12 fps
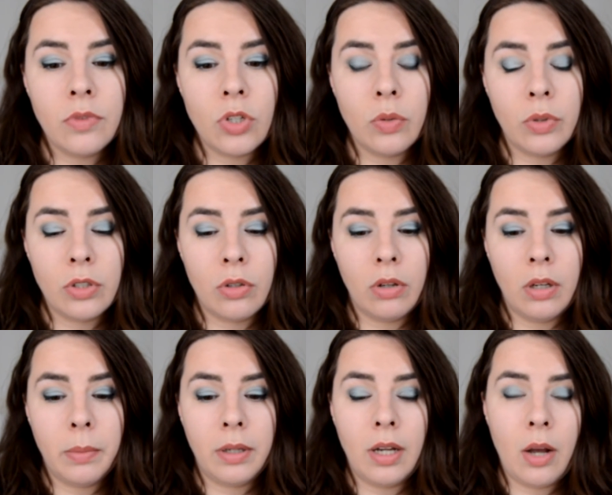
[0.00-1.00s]
She was
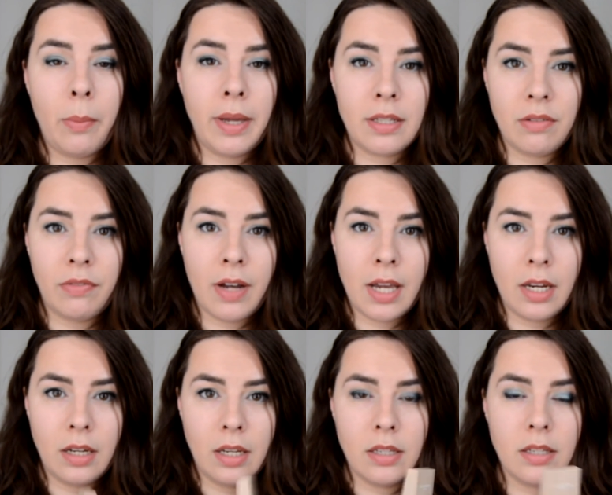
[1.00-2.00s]
talking about how mattifying
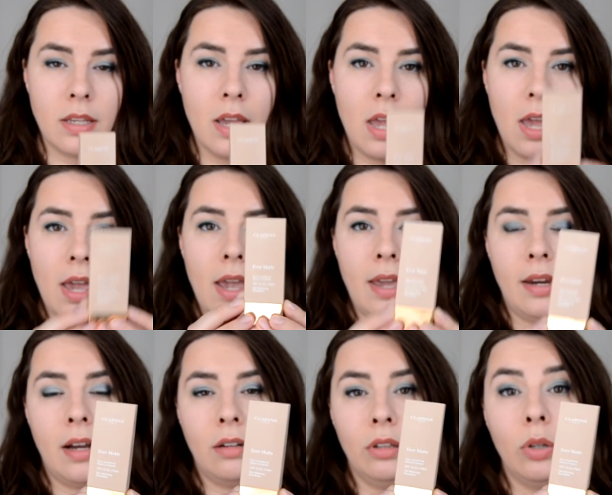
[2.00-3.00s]
it is and
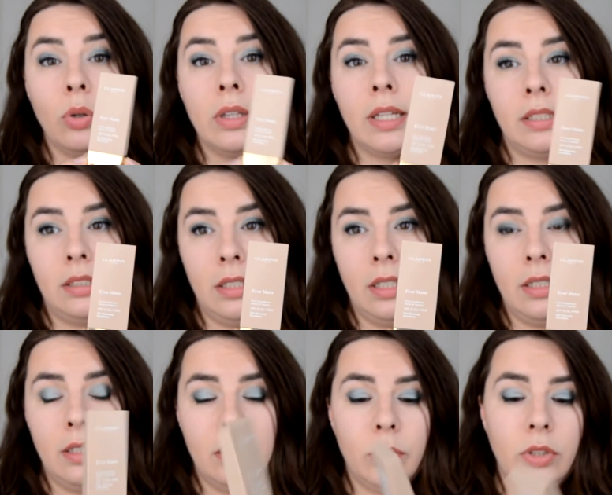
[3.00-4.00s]
how long lasting
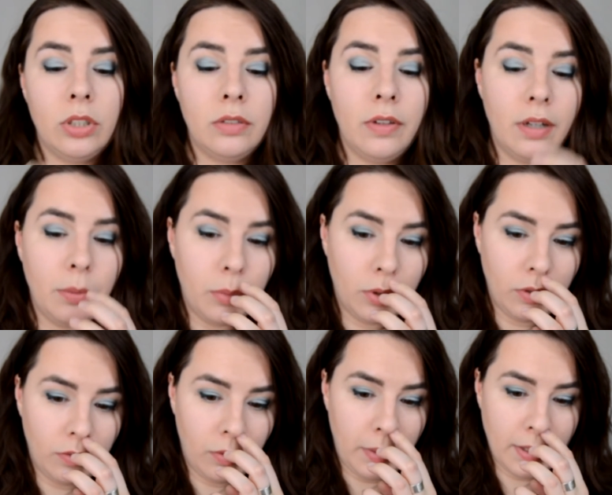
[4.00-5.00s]
it is, which is very
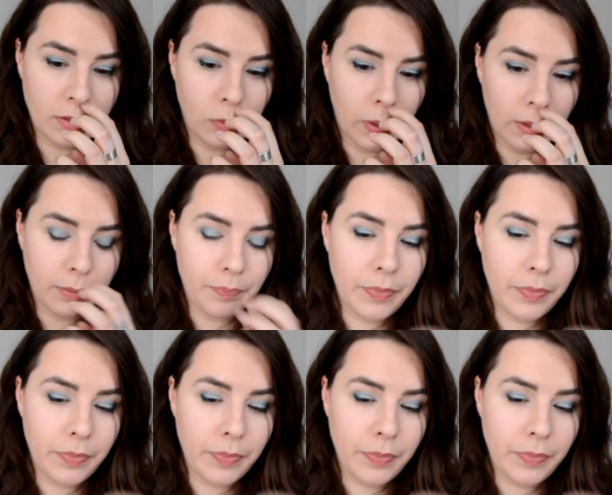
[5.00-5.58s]
important for me as well.